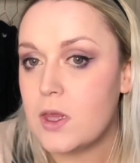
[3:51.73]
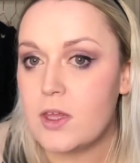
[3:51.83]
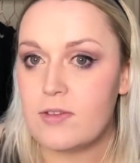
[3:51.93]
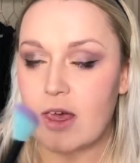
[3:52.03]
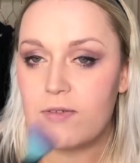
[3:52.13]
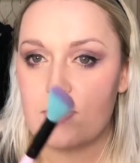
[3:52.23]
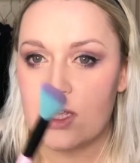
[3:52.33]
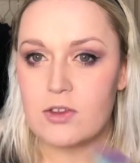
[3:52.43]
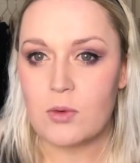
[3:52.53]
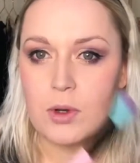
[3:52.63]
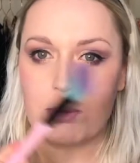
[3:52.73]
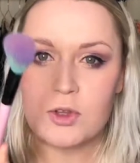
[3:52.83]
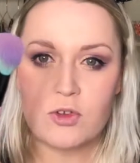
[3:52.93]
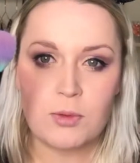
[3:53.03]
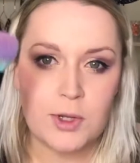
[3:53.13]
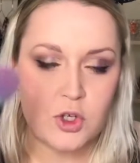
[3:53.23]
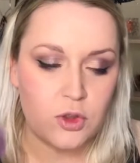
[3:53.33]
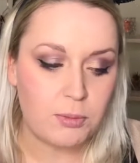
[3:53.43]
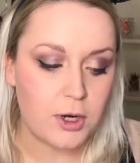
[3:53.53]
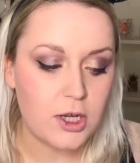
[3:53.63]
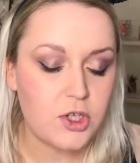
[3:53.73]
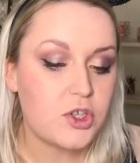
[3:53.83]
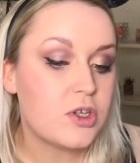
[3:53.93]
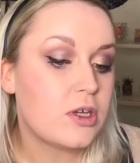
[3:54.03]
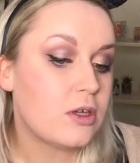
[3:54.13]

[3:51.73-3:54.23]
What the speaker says: You definitely don't want to put too much on the brush,